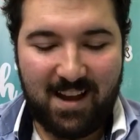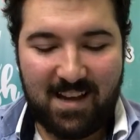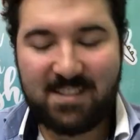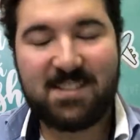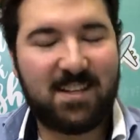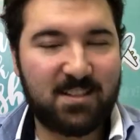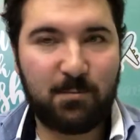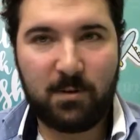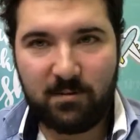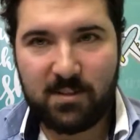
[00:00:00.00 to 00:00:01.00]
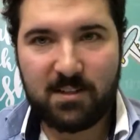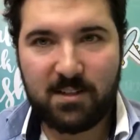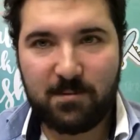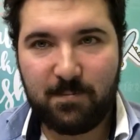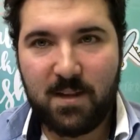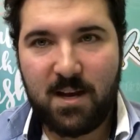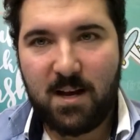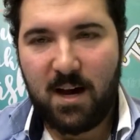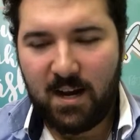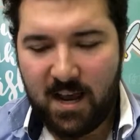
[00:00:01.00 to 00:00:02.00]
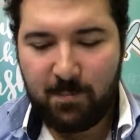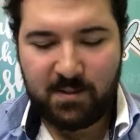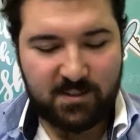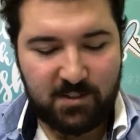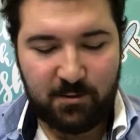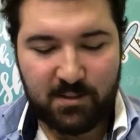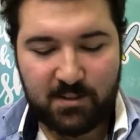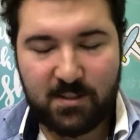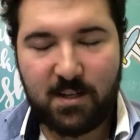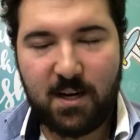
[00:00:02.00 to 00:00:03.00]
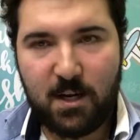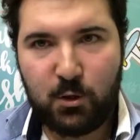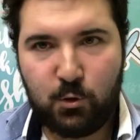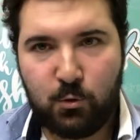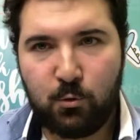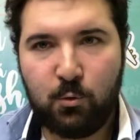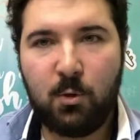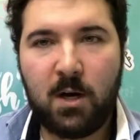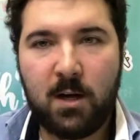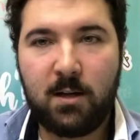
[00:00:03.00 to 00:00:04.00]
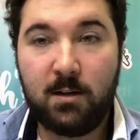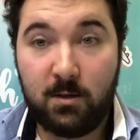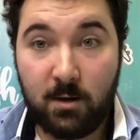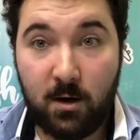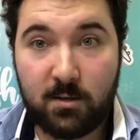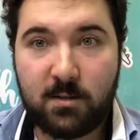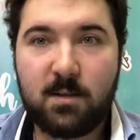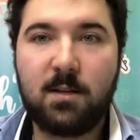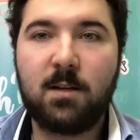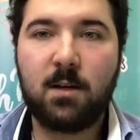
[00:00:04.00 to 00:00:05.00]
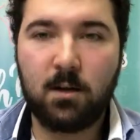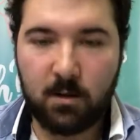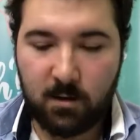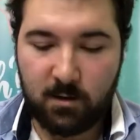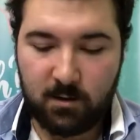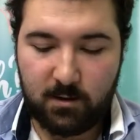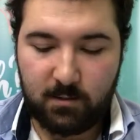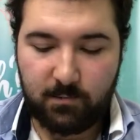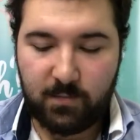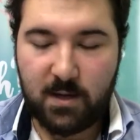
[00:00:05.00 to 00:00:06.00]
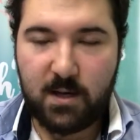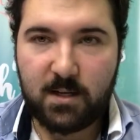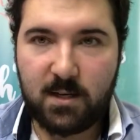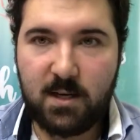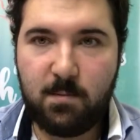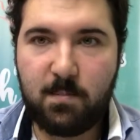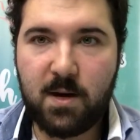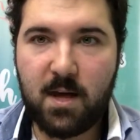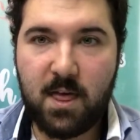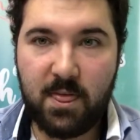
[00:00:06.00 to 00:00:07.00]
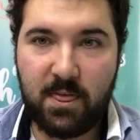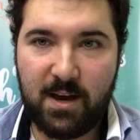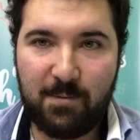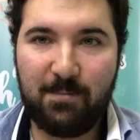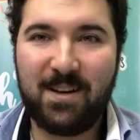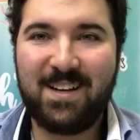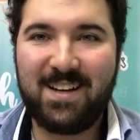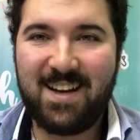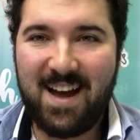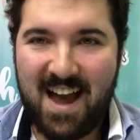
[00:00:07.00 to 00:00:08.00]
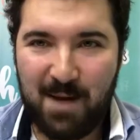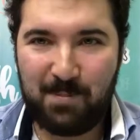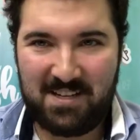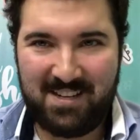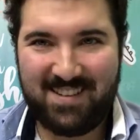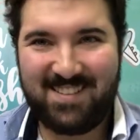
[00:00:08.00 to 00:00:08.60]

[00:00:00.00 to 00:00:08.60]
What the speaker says: As discussed previously, unhappy students do not learn. Keep them happy.